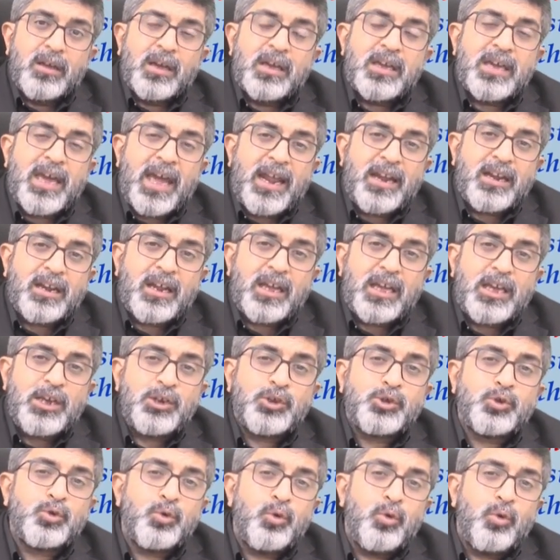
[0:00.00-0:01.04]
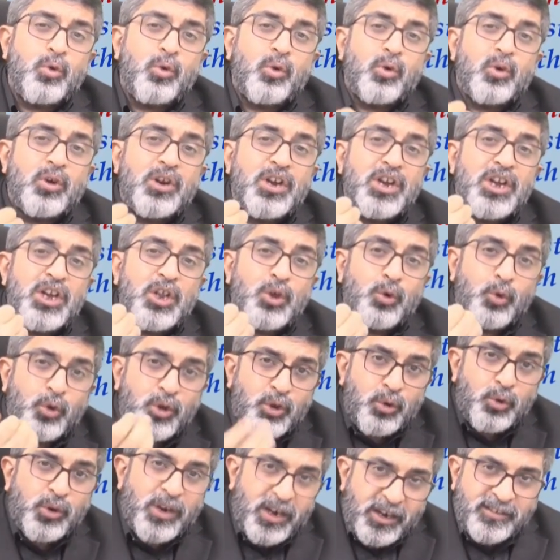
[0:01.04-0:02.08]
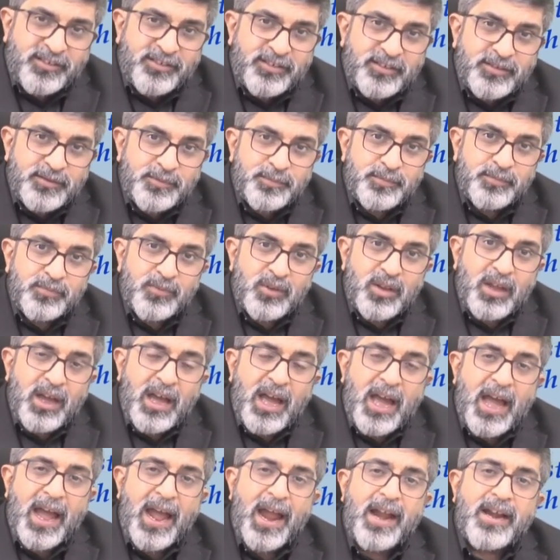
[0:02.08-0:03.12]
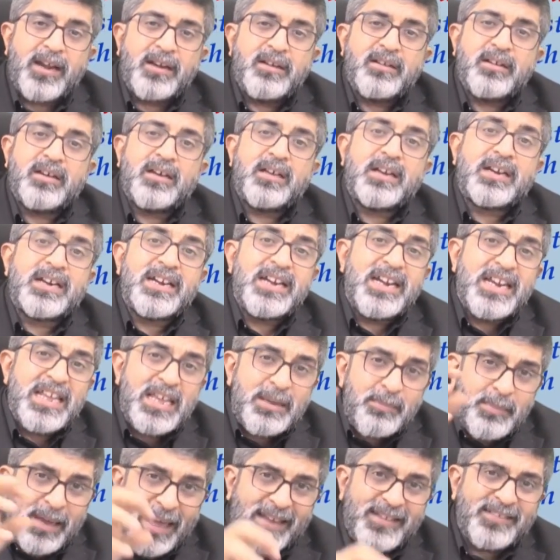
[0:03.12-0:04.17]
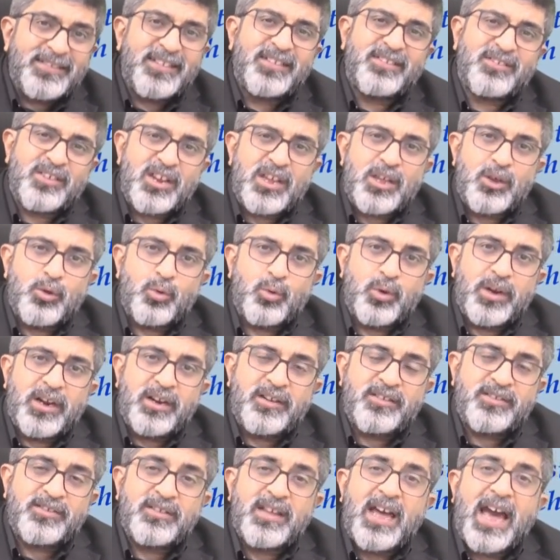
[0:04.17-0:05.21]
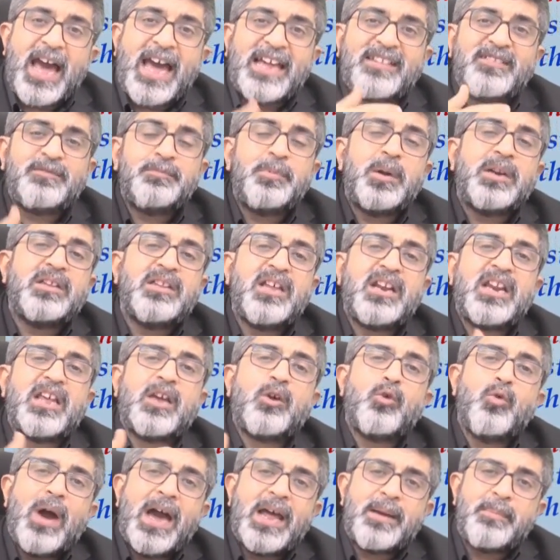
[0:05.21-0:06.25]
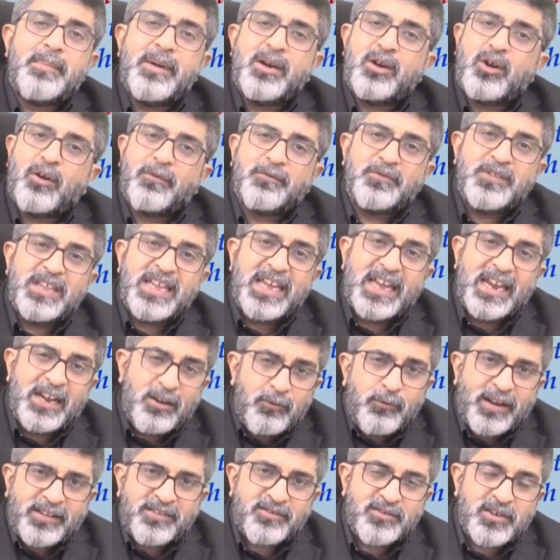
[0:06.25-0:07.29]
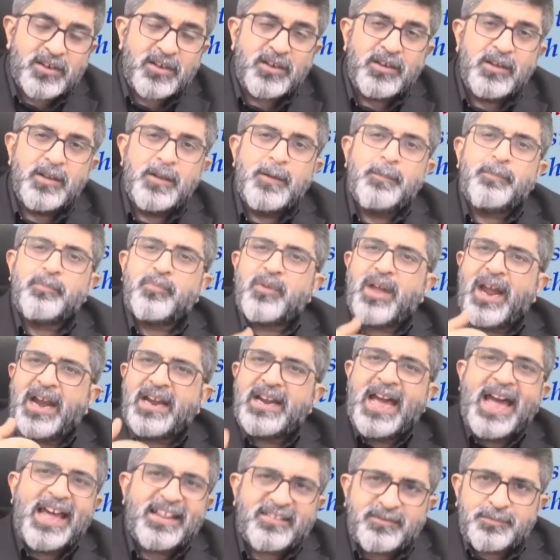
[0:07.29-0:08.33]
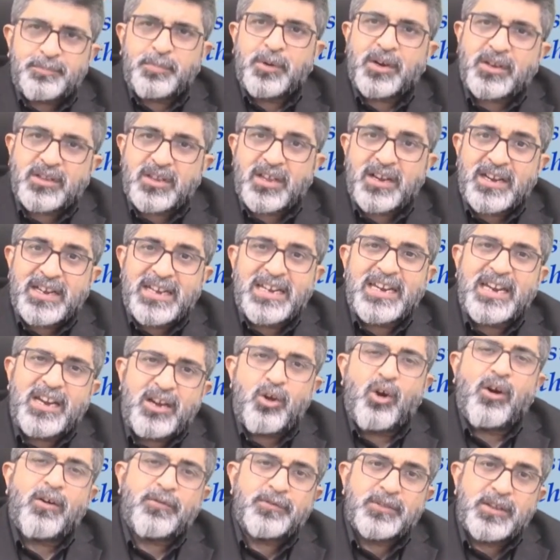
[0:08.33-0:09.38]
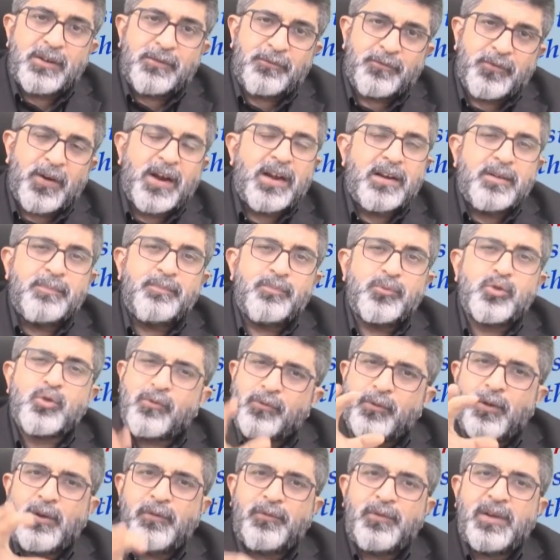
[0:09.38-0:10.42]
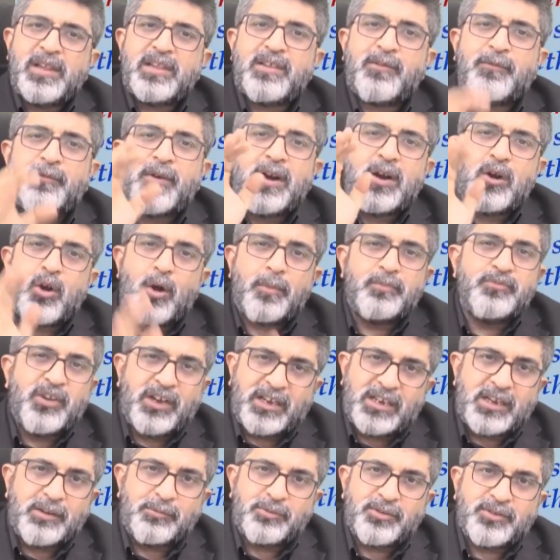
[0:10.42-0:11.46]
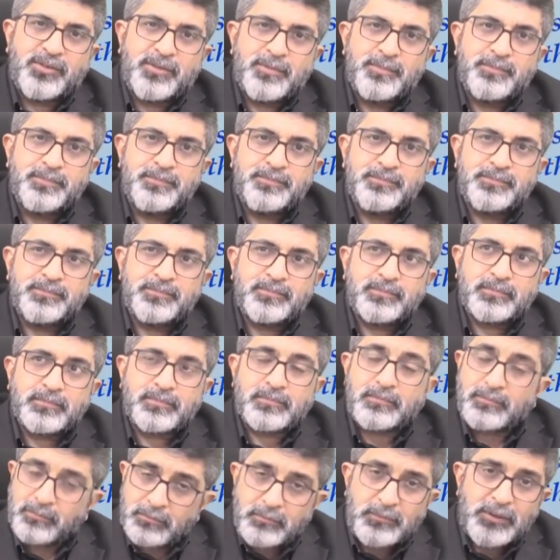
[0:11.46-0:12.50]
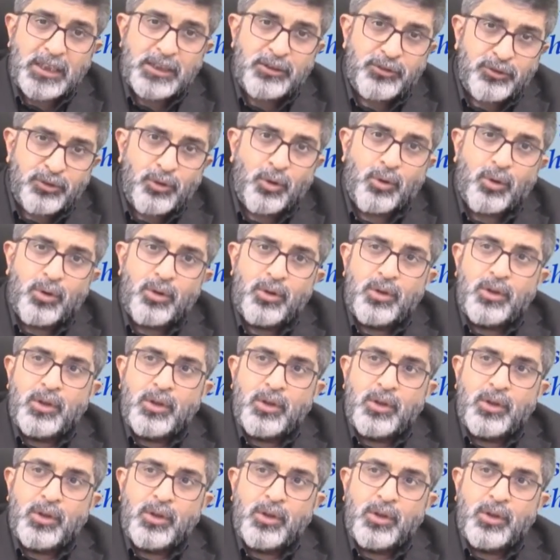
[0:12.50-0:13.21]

can issue new units and redeem existing units as per the requirement of the investor and as per the need of the fund to fulfill the fund objectives. So